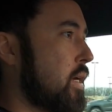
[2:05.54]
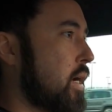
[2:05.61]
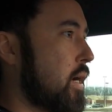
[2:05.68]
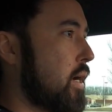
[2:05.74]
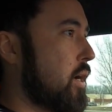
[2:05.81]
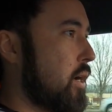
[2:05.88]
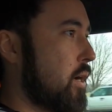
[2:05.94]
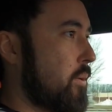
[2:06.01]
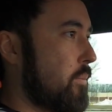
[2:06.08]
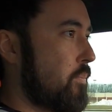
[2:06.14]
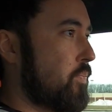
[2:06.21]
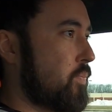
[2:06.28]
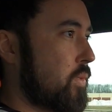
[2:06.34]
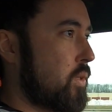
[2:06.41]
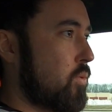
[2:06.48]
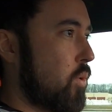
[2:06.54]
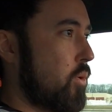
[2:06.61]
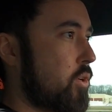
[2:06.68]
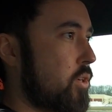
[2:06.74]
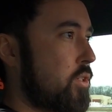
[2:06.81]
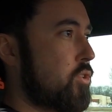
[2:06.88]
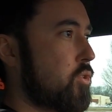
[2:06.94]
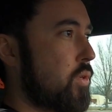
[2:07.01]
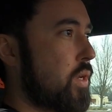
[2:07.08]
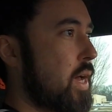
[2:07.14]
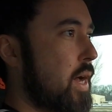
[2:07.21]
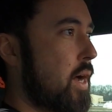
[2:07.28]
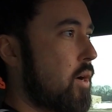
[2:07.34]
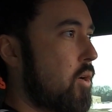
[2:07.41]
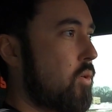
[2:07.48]
What we're going to do
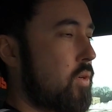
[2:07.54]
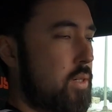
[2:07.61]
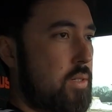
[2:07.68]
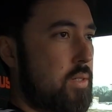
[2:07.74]
now